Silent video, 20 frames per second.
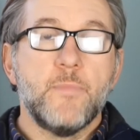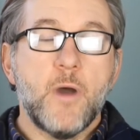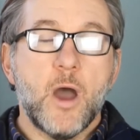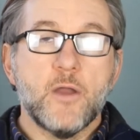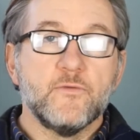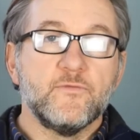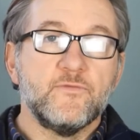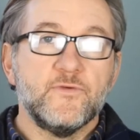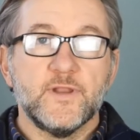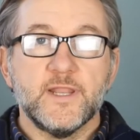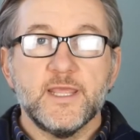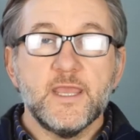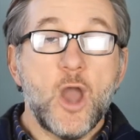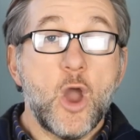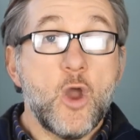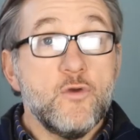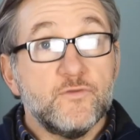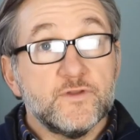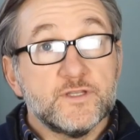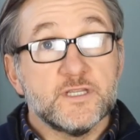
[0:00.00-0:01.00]
hopefully
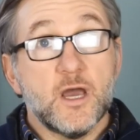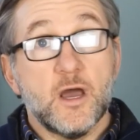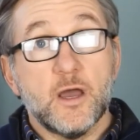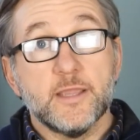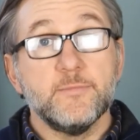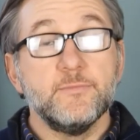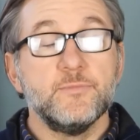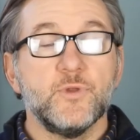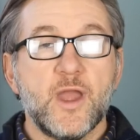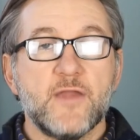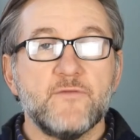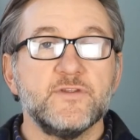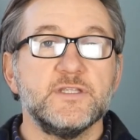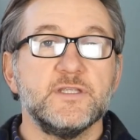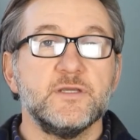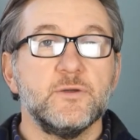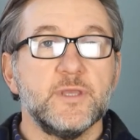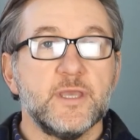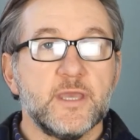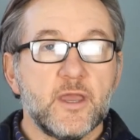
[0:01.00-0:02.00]
over time, not every
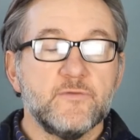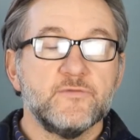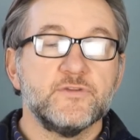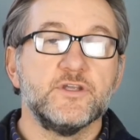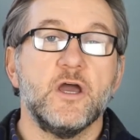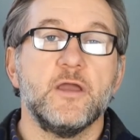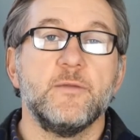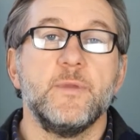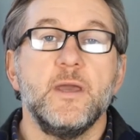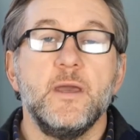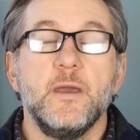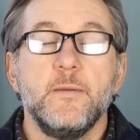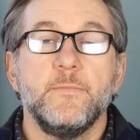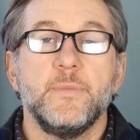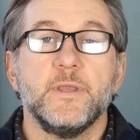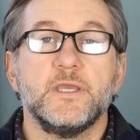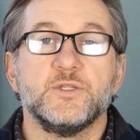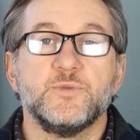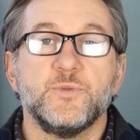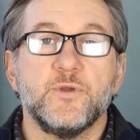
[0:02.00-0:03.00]
single year, over time,
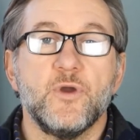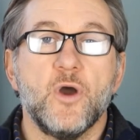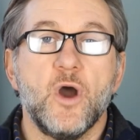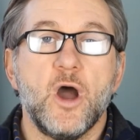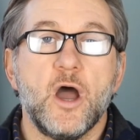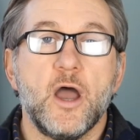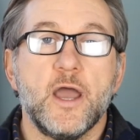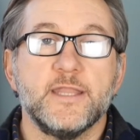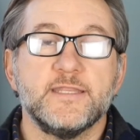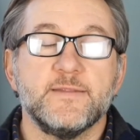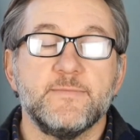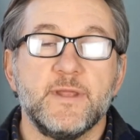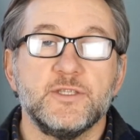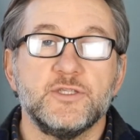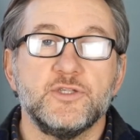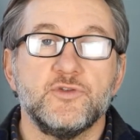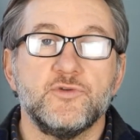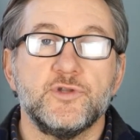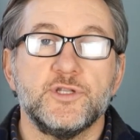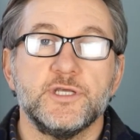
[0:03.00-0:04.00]
because we've got higher
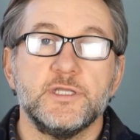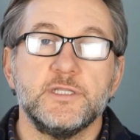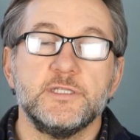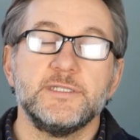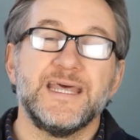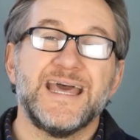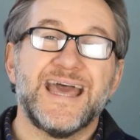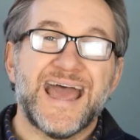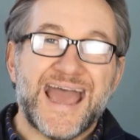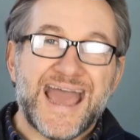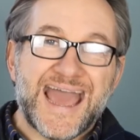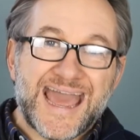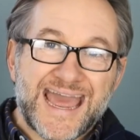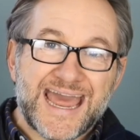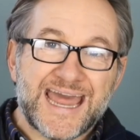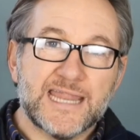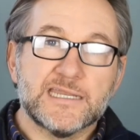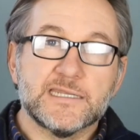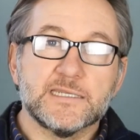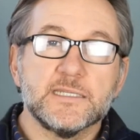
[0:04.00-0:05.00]
dimension returns
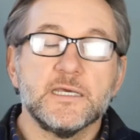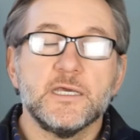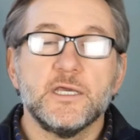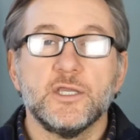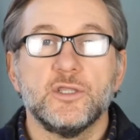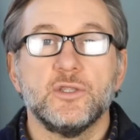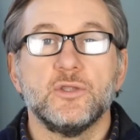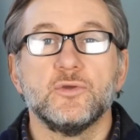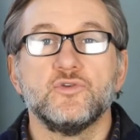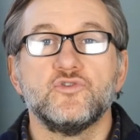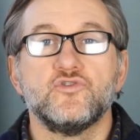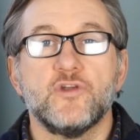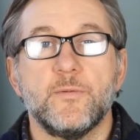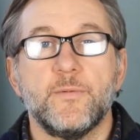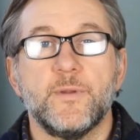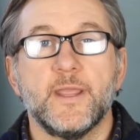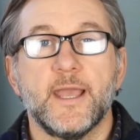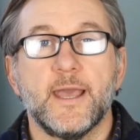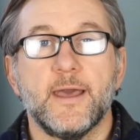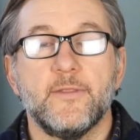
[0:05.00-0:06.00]
and you're
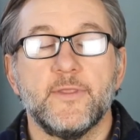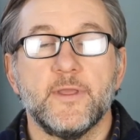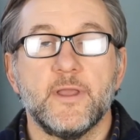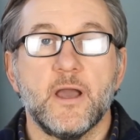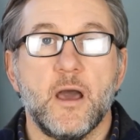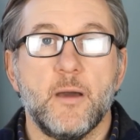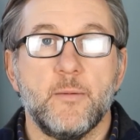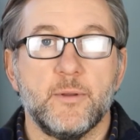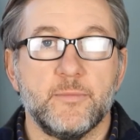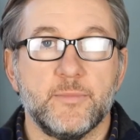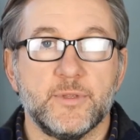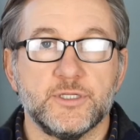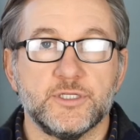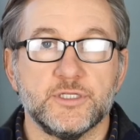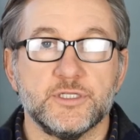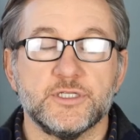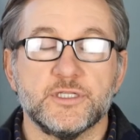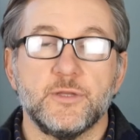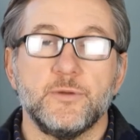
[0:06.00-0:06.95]
stripping out the carbon emissions.